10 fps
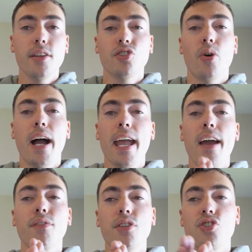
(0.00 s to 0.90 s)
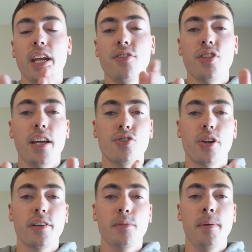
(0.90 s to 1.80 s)
so I have to change that
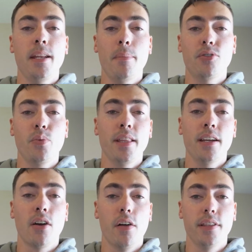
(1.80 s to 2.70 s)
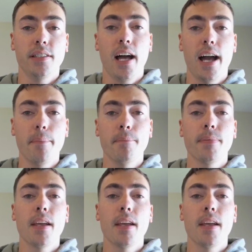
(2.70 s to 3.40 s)
shutter speed in between there all the time.